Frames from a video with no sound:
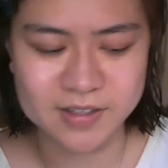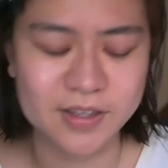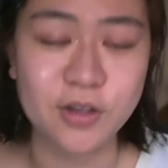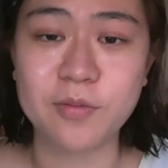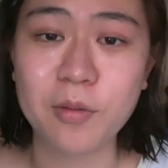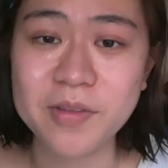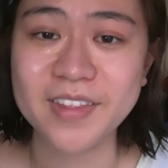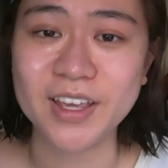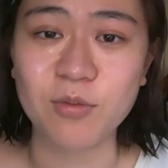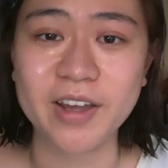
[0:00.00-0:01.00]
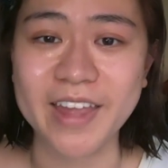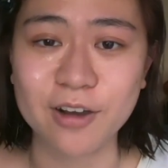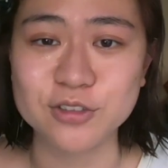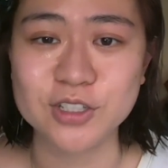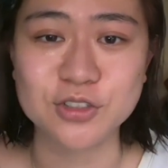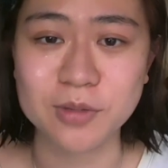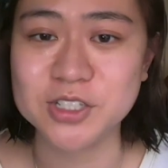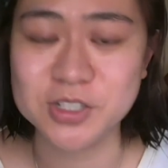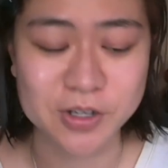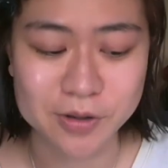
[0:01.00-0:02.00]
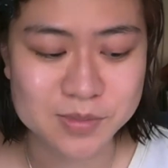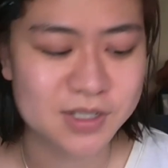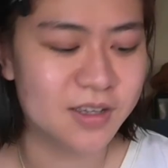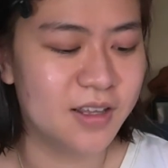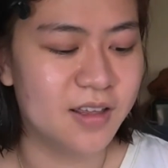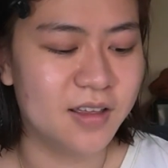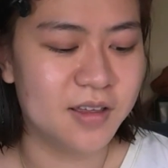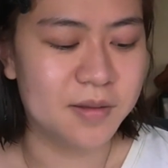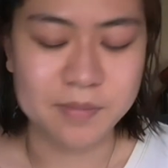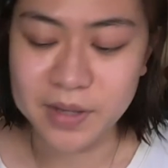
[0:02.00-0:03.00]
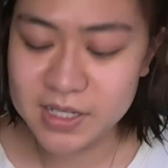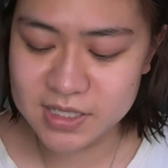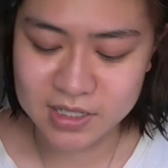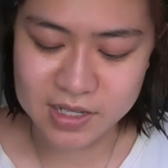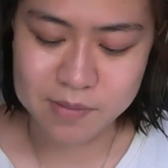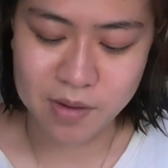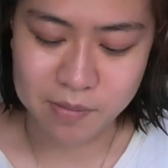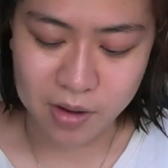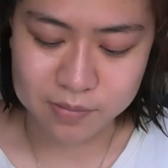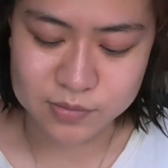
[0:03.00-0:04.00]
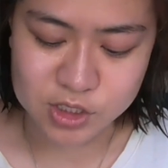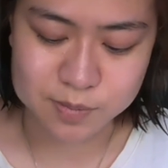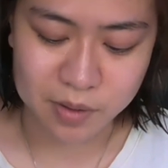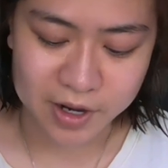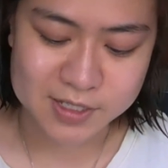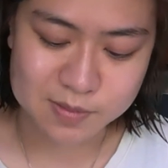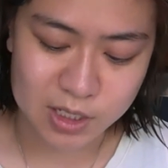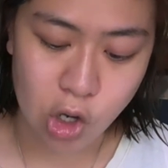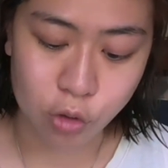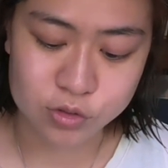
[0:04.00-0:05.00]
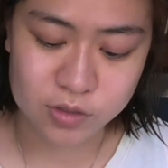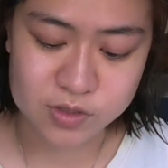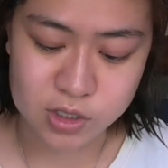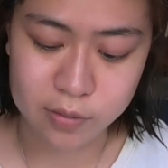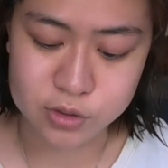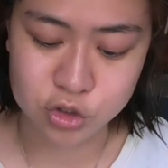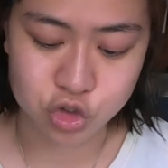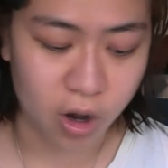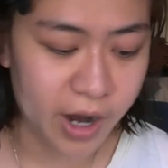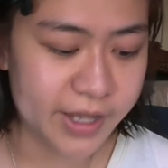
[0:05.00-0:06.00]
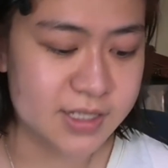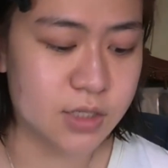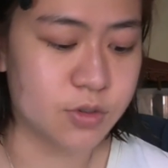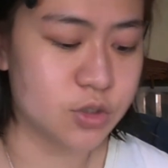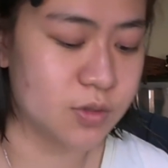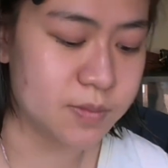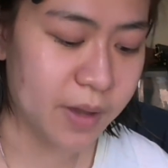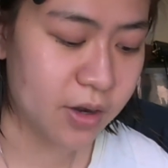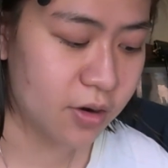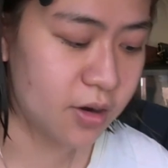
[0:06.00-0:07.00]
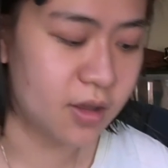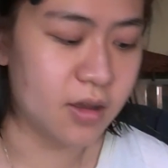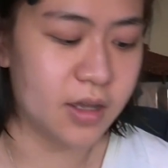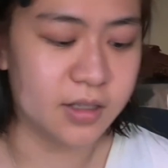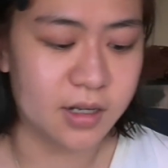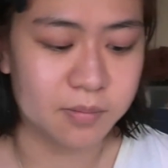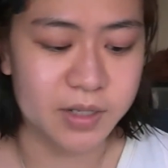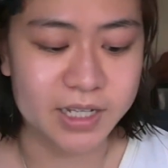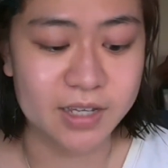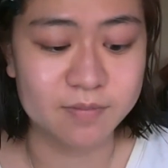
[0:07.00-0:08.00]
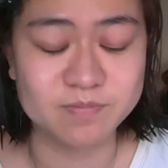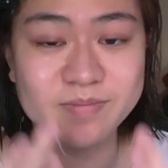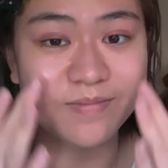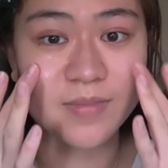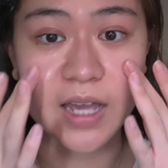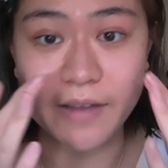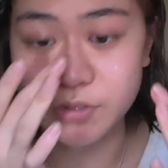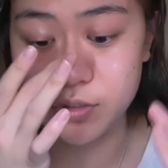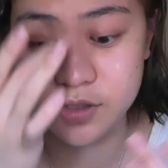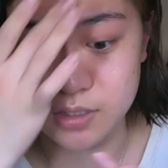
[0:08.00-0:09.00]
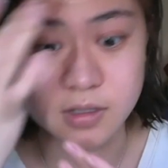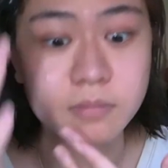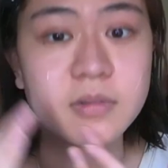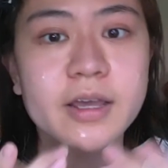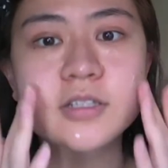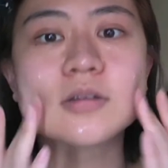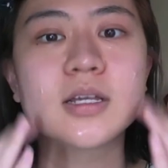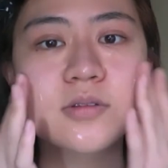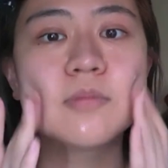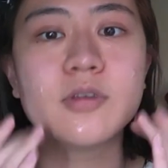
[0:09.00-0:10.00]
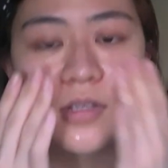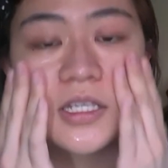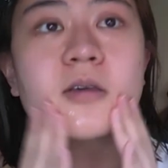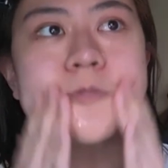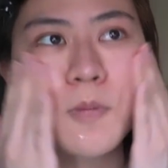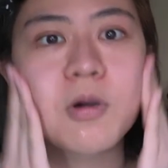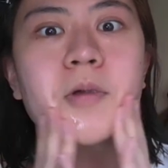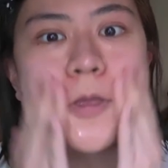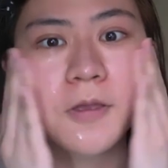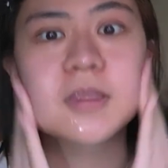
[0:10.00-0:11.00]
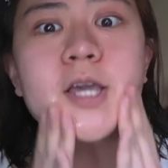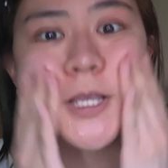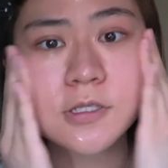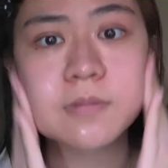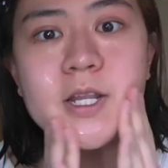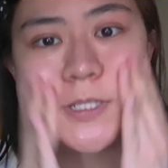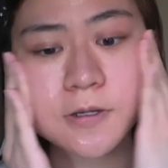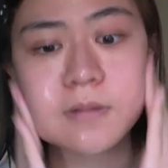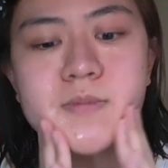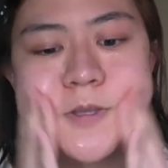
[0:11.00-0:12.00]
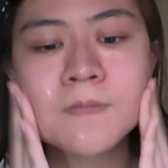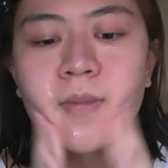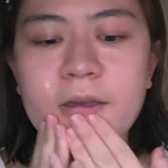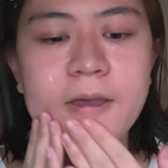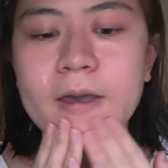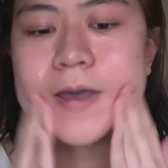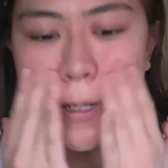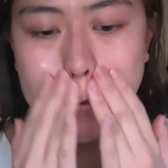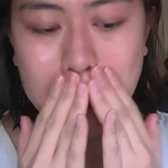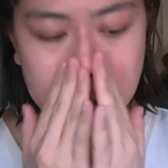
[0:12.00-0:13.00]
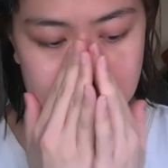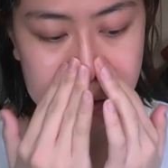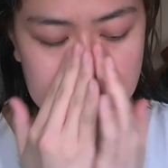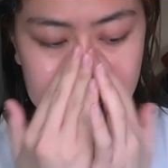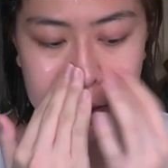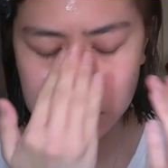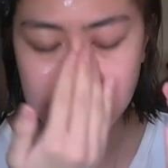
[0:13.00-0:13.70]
you're probably thinking, why the hell do I have so much serums? Basically, my mom just buys me loads of serums to try and see which one's better, and then I'm like, I have to use it someday, so that's why I'm using, probably you're thinking, so many serums. And if you're thinking